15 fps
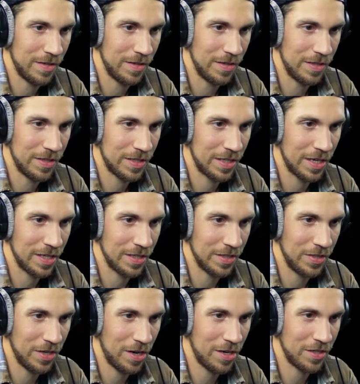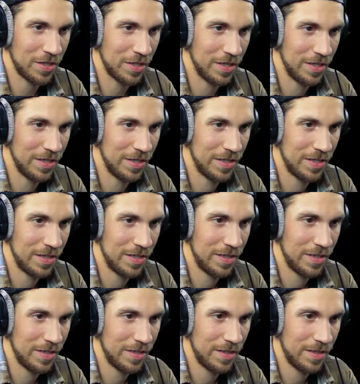Oh, this guy's a charger.
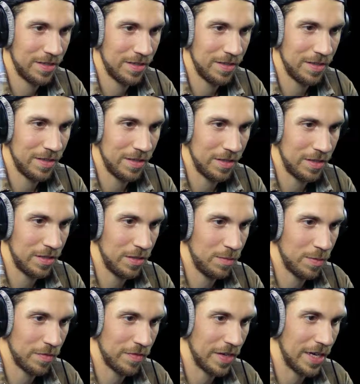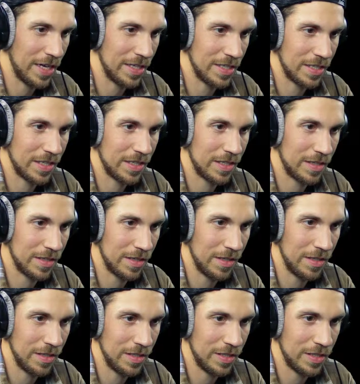He's super fast.
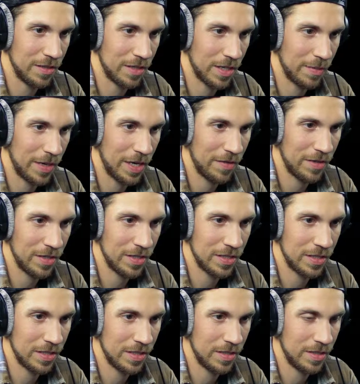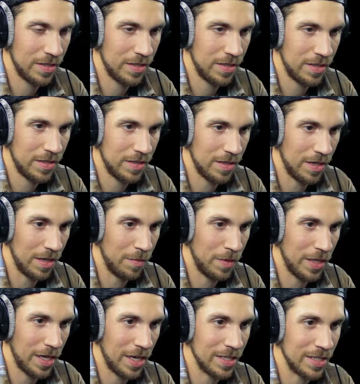Alright, is he still coming after us? Alright,
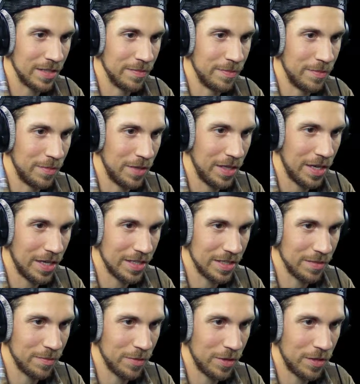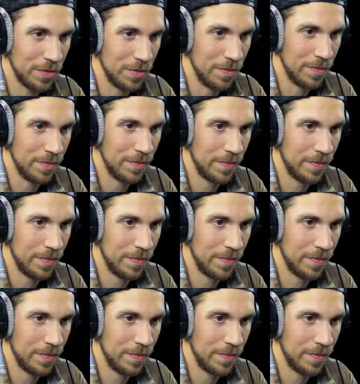we lost him. We lost him. We're cool.